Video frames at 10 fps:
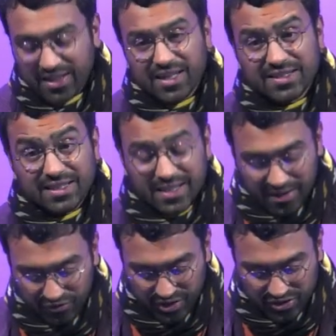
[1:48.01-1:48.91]
as a
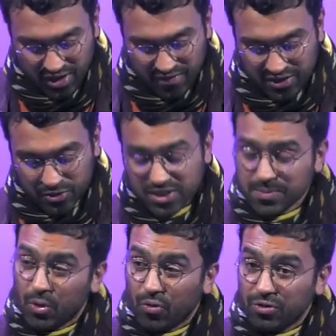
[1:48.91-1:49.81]
delivery driver to
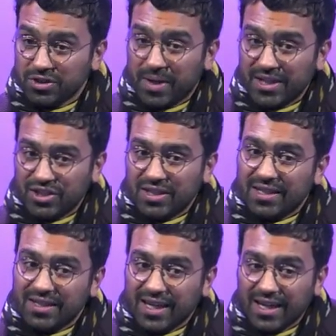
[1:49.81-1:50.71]
explore automation in
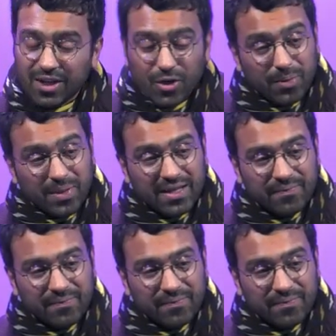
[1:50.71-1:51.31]
the gig economy.